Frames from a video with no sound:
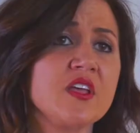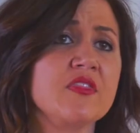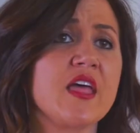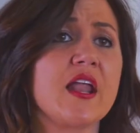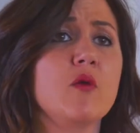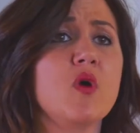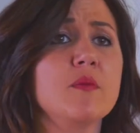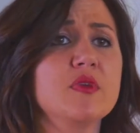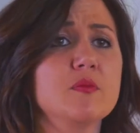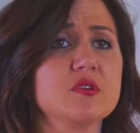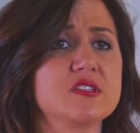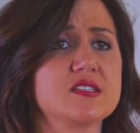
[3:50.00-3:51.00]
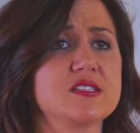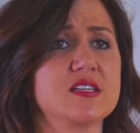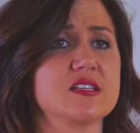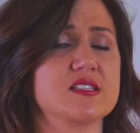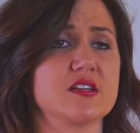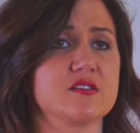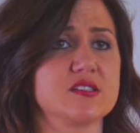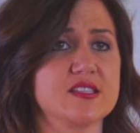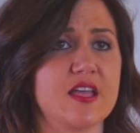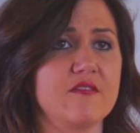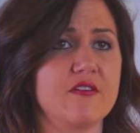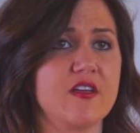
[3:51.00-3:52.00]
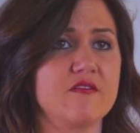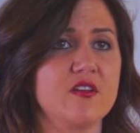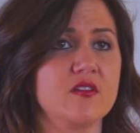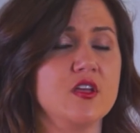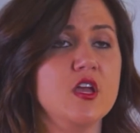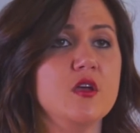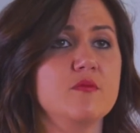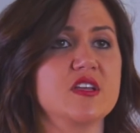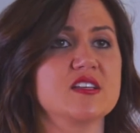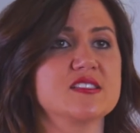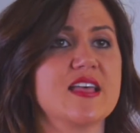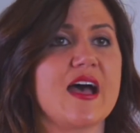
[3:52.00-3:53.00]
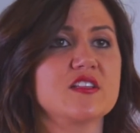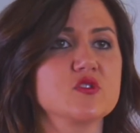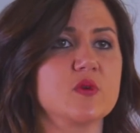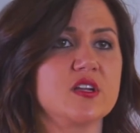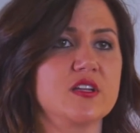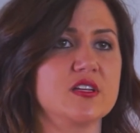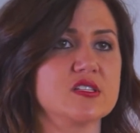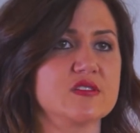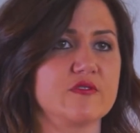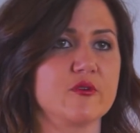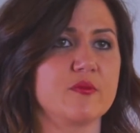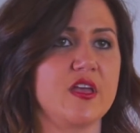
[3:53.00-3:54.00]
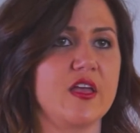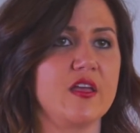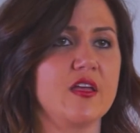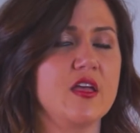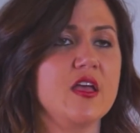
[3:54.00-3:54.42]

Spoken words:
that I want people to see as their safe haven, because that's what it is for me.